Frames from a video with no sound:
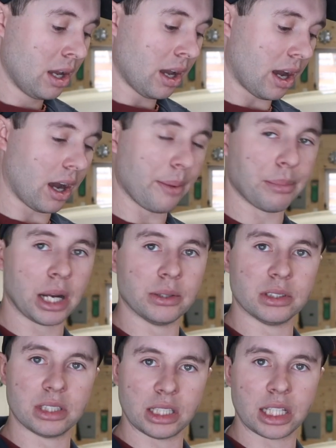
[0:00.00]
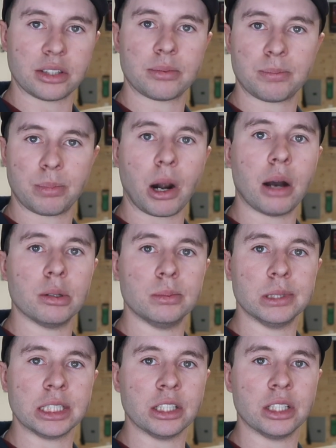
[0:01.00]
I would say that's
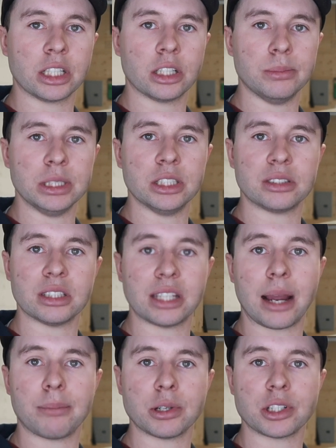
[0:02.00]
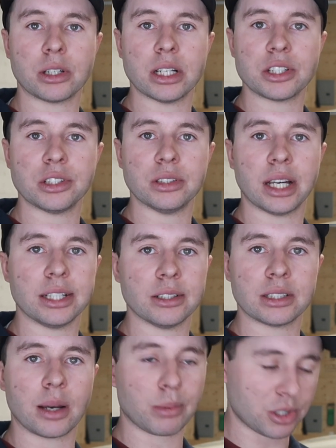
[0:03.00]
probably good. It could be just a temperature issue, that your
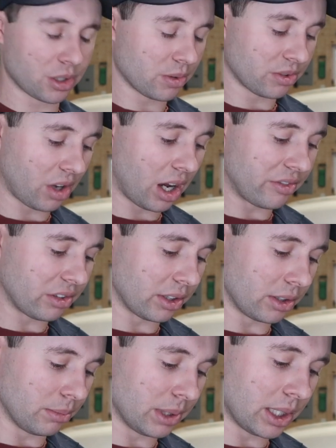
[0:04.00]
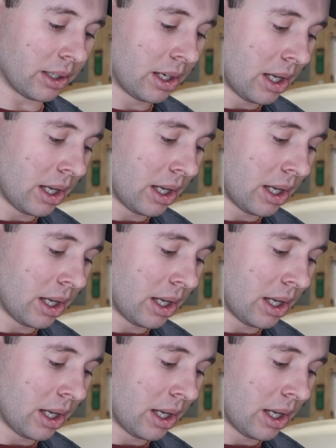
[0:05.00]
temperature is off a little bit.